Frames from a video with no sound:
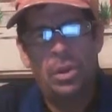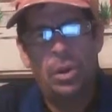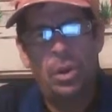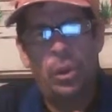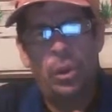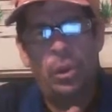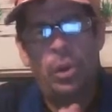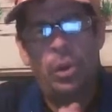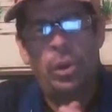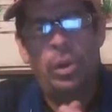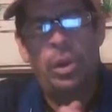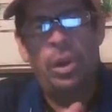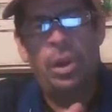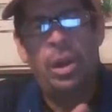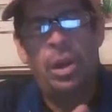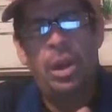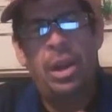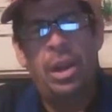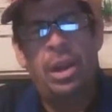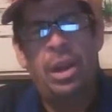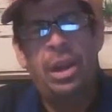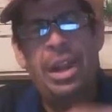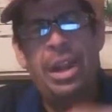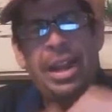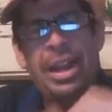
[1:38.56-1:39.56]
Or
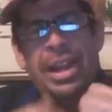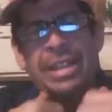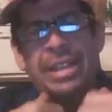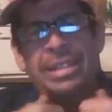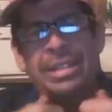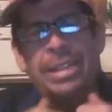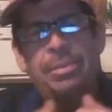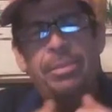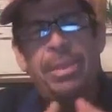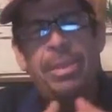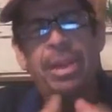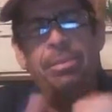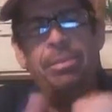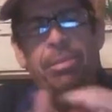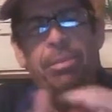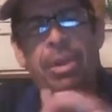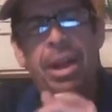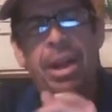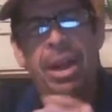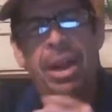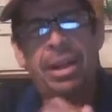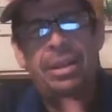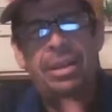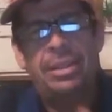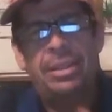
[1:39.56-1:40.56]
like a cement
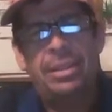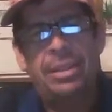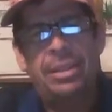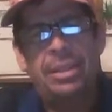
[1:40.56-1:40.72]
block